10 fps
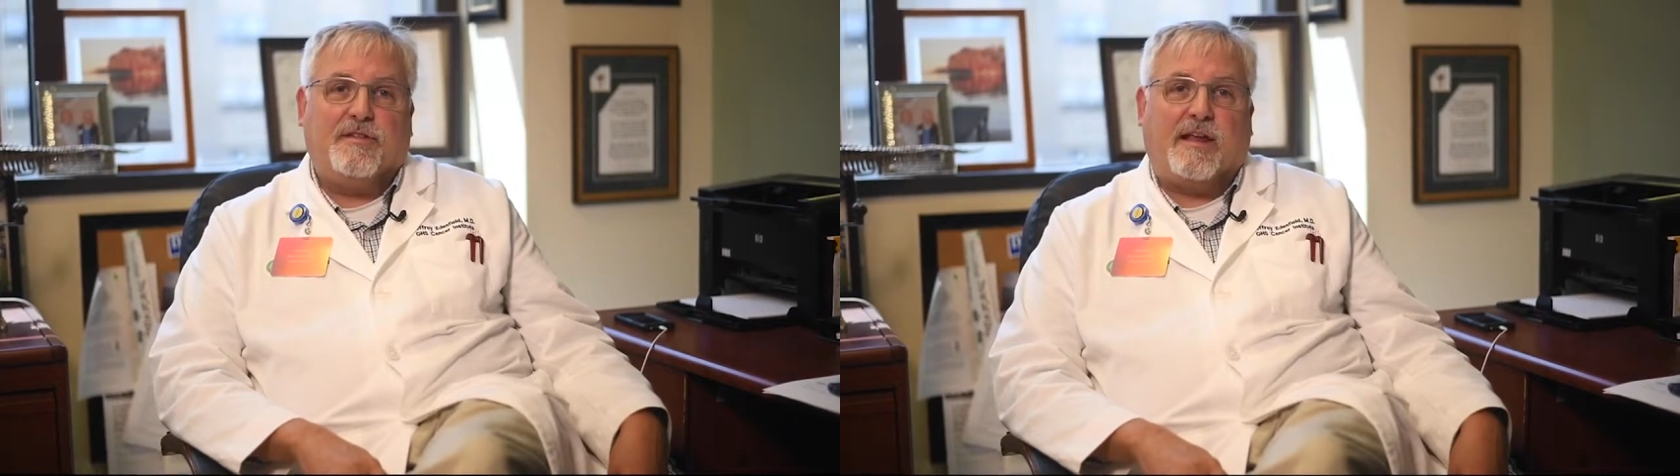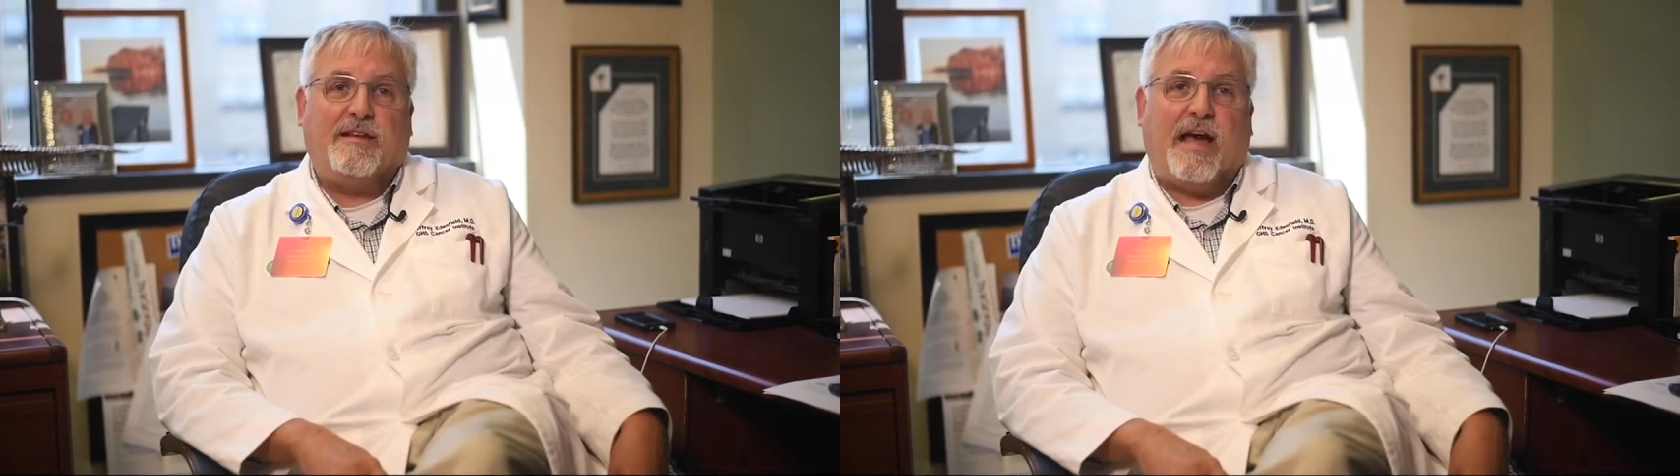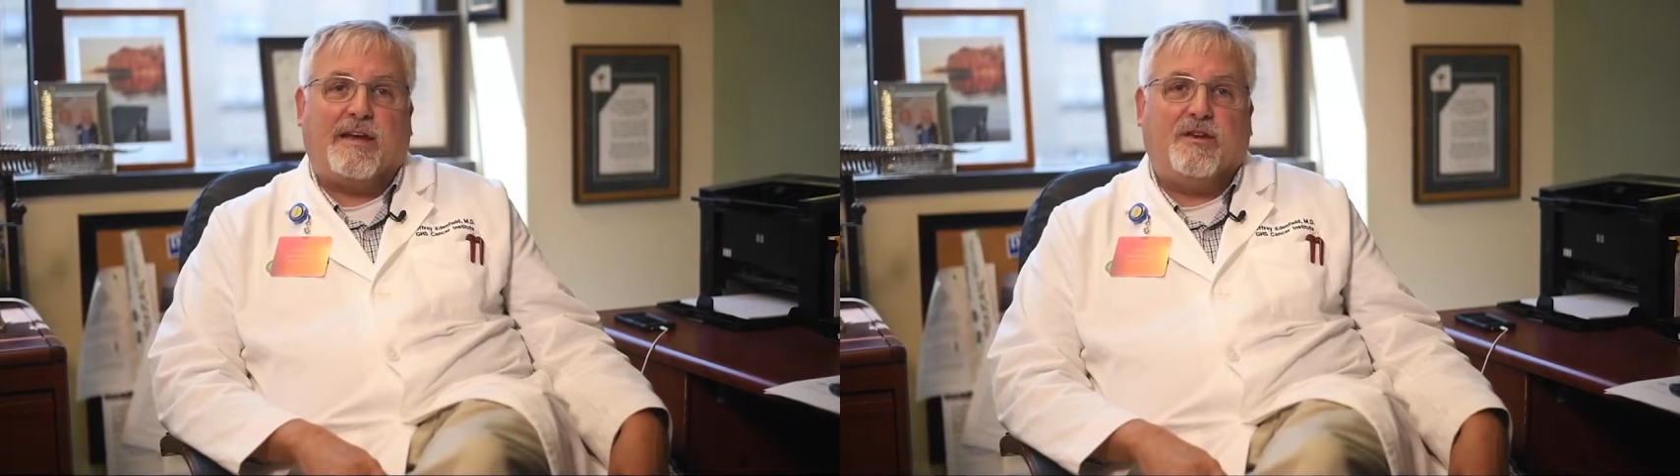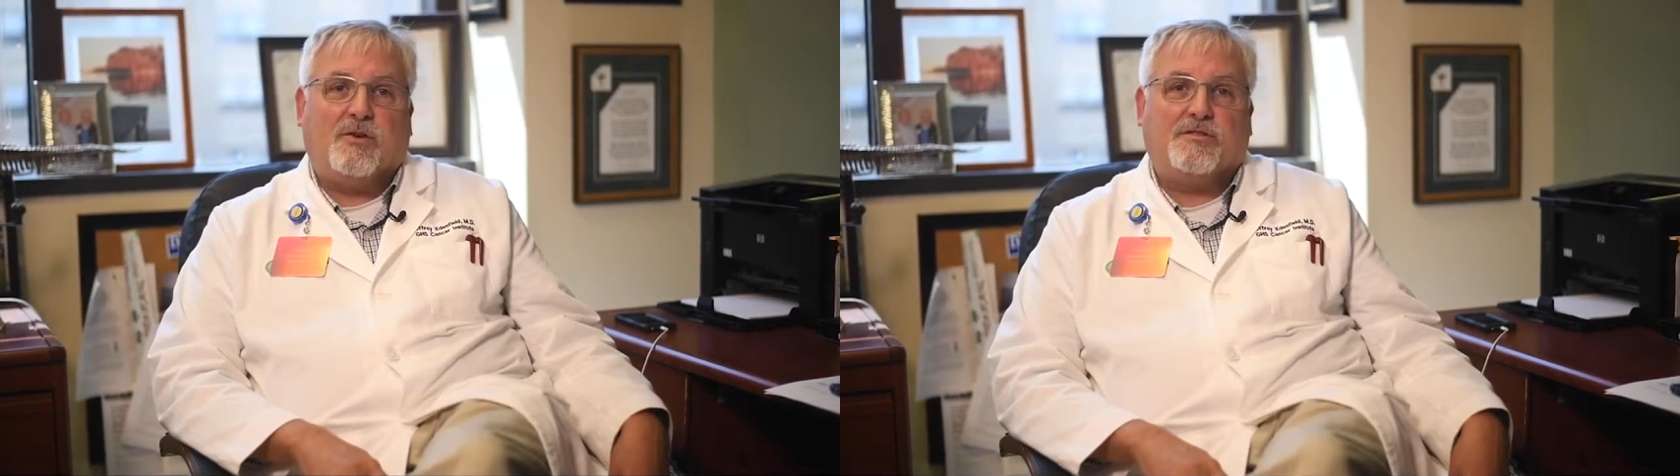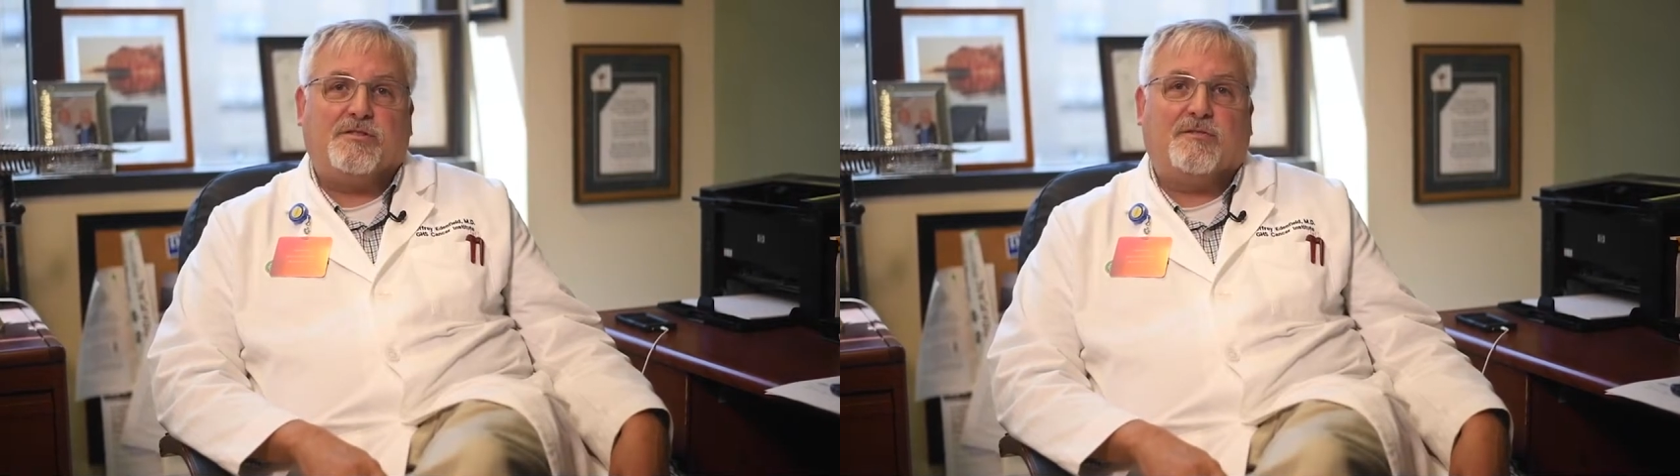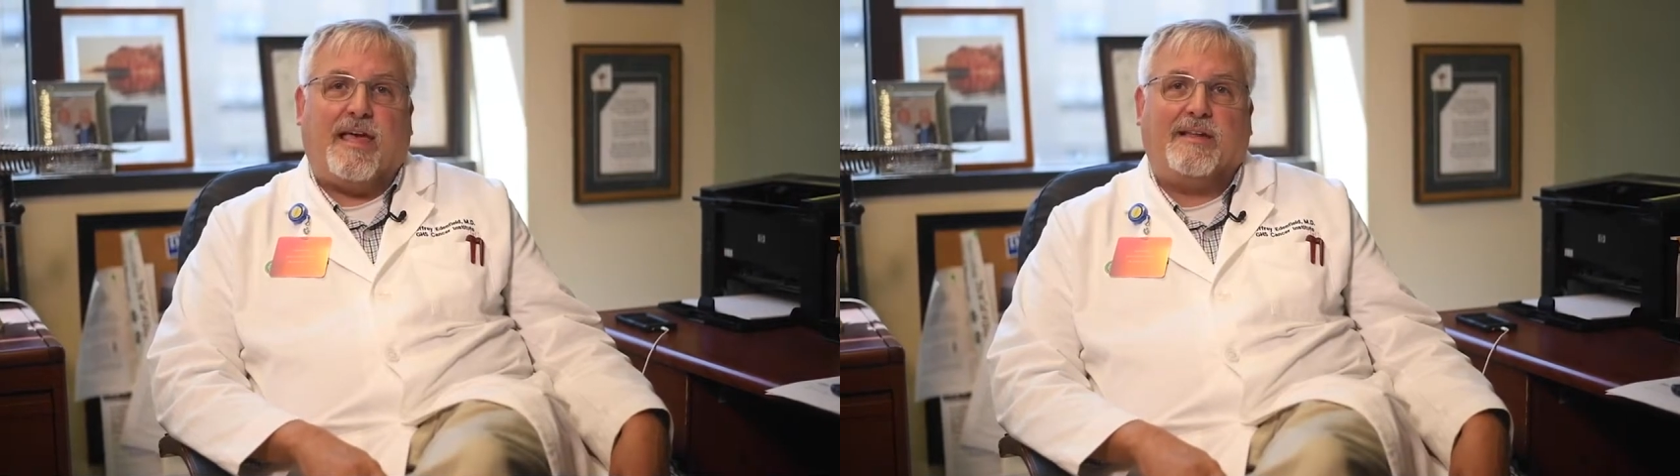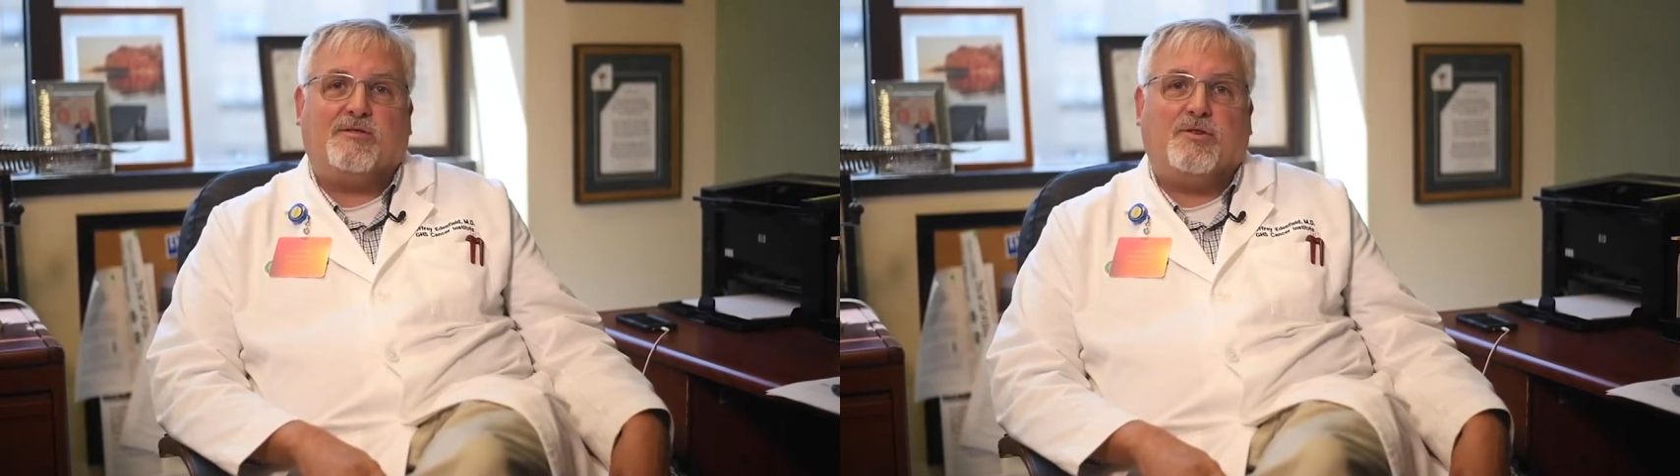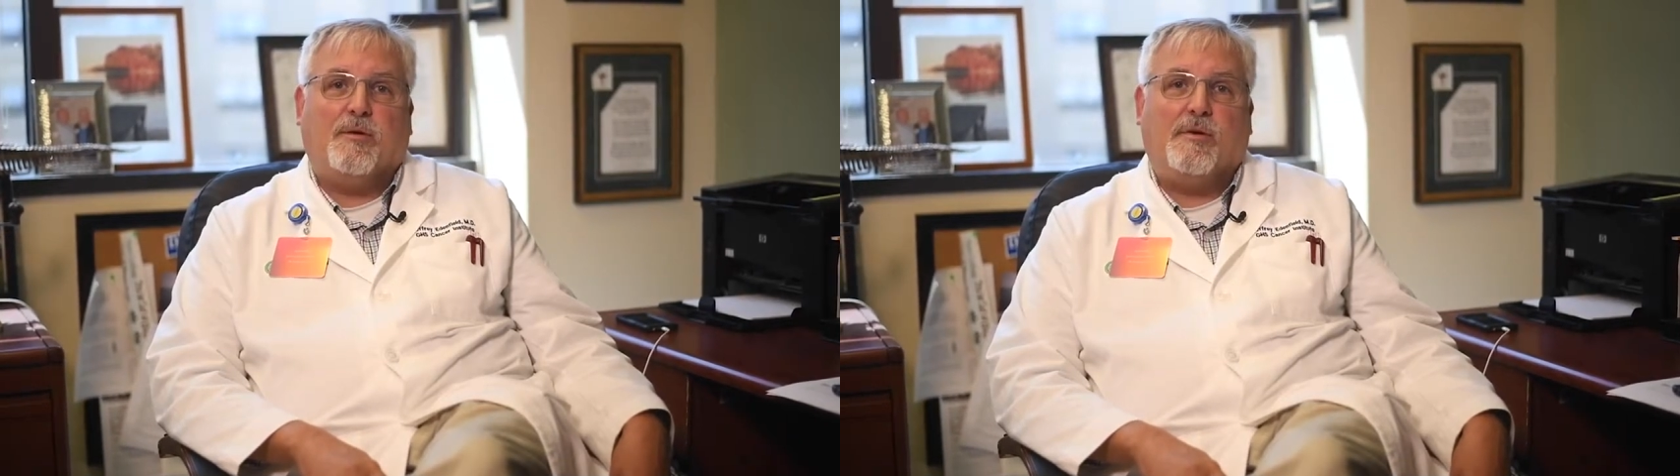that a diagnosis of
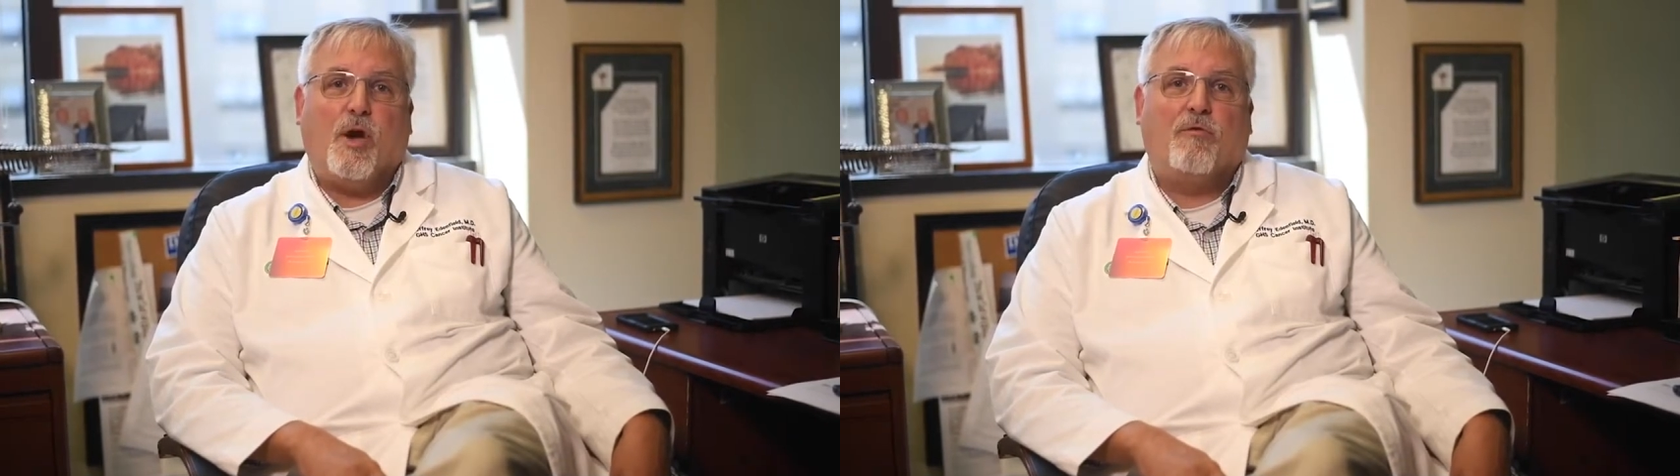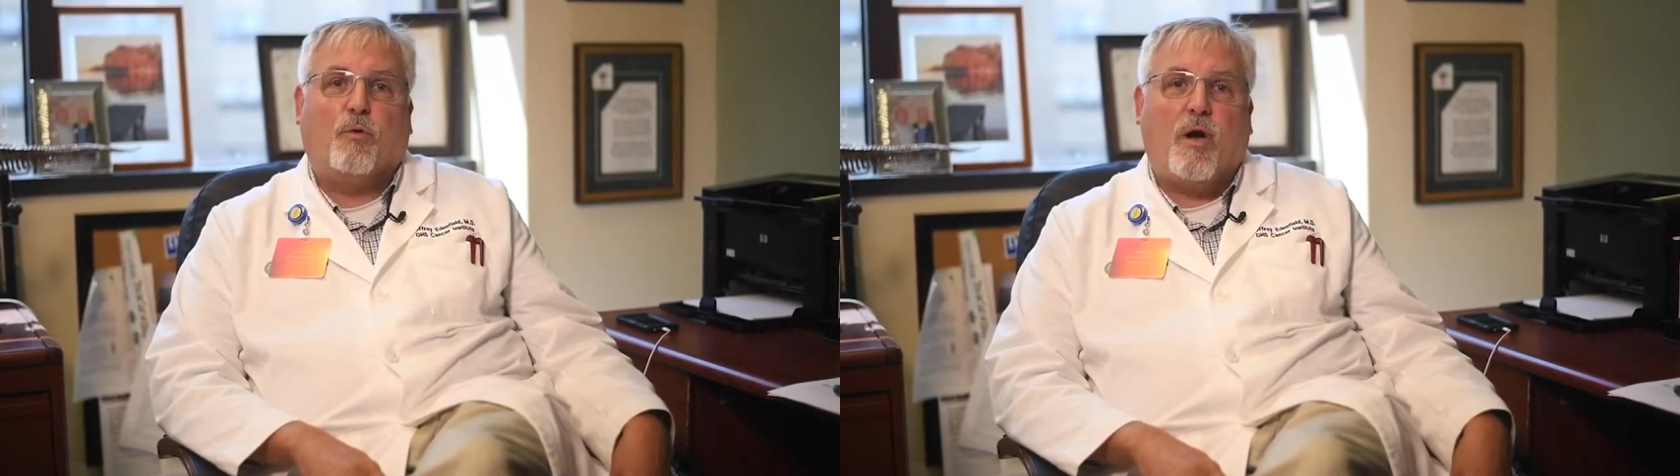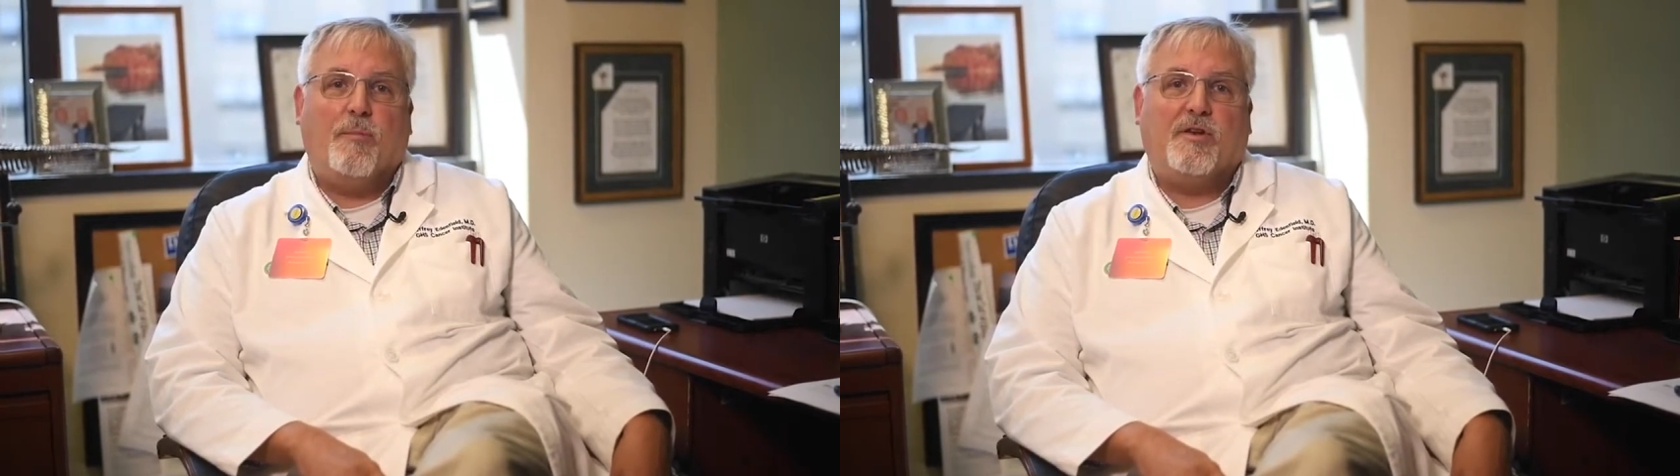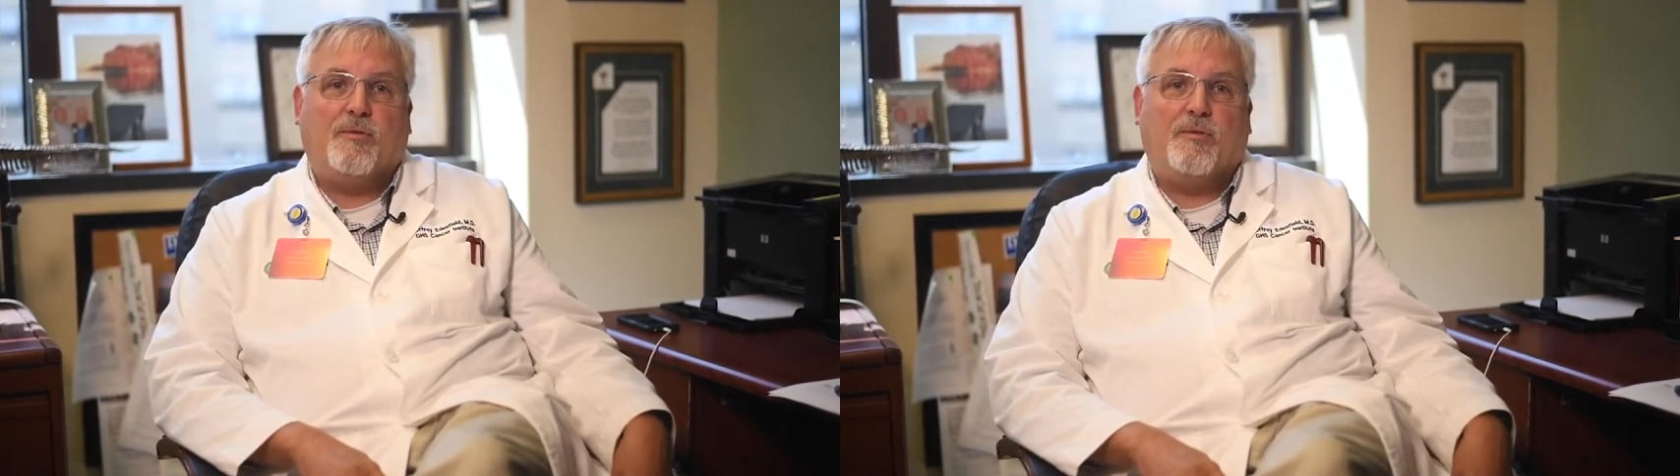cancer can be overwhelming